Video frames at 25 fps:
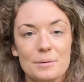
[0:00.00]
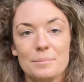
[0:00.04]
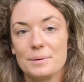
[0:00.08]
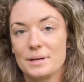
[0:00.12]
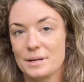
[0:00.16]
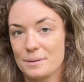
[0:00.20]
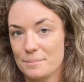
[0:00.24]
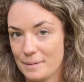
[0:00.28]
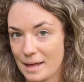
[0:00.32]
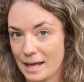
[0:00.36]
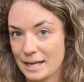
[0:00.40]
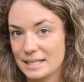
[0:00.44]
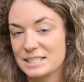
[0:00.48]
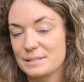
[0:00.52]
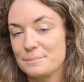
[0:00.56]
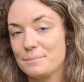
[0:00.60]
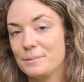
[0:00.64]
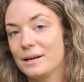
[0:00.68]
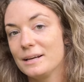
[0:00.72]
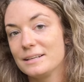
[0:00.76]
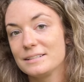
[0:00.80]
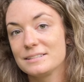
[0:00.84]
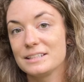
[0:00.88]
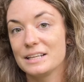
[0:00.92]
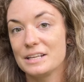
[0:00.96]
but a
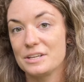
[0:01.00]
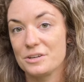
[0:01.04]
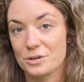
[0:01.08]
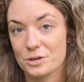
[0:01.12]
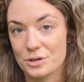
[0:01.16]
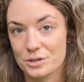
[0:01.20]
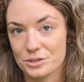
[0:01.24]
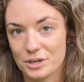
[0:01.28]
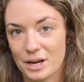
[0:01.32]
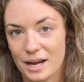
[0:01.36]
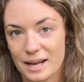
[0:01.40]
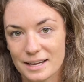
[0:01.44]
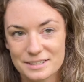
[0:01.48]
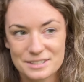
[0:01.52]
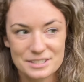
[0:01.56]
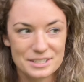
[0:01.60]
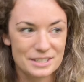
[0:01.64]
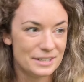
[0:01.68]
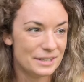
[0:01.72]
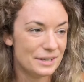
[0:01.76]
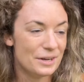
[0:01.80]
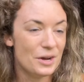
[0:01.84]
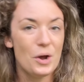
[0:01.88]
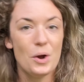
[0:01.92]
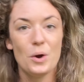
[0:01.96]
maximalist in your garage
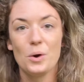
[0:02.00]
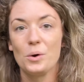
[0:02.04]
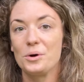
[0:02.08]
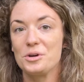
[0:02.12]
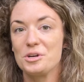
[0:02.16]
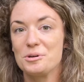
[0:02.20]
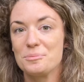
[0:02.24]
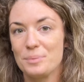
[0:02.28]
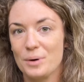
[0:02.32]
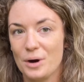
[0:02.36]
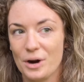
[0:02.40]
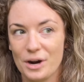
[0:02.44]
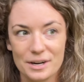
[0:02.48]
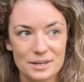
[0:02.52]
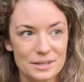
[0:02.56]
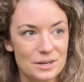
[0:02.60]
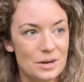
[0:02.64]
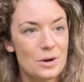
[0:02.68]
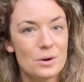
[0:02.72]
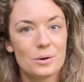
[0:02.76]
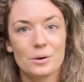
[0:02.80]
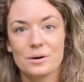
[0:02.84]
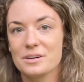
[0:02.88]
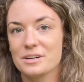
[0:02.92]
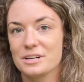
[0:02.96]
or your barn
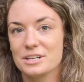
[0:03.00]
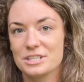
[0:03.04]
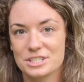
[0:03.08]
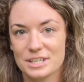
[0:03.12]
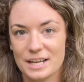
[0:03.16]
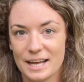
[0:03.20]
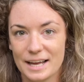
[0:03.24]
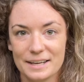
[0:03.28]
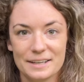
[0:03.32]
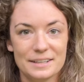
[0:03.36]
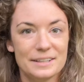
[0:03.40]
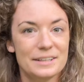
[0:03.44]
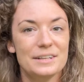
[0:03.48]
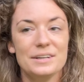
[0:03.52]
or your shed